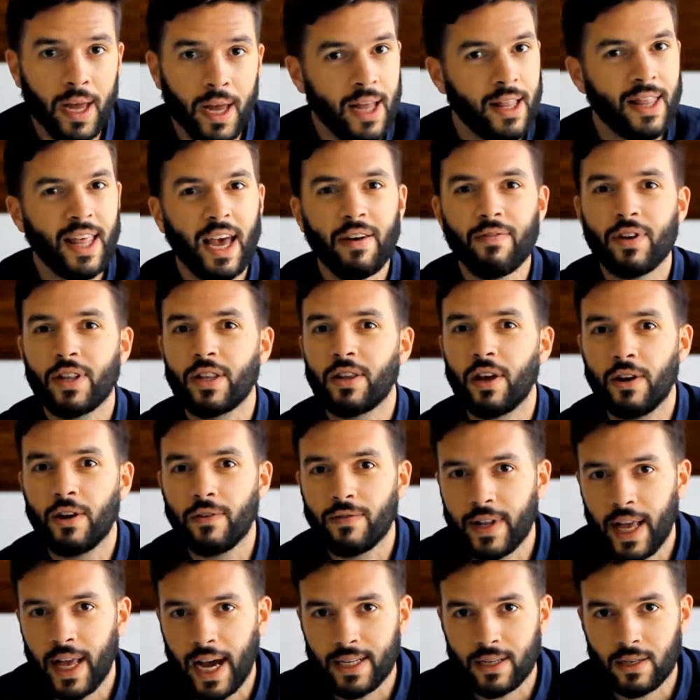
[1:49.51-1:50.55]
They have a ton of
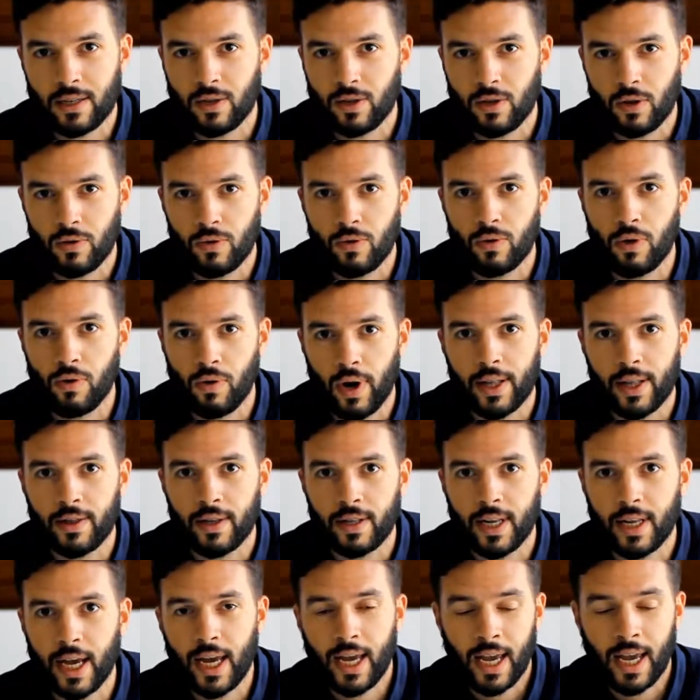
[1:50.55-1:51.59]
tasks to do throughout the
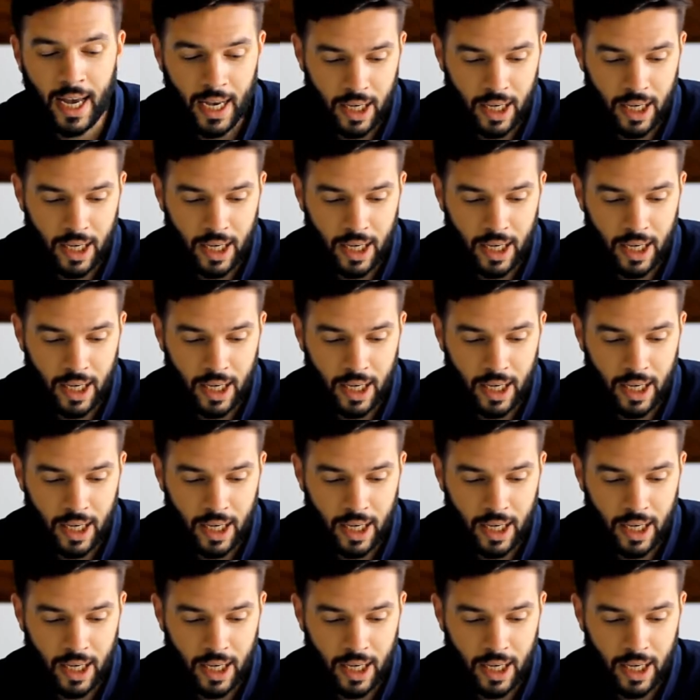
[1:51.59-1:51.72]
day.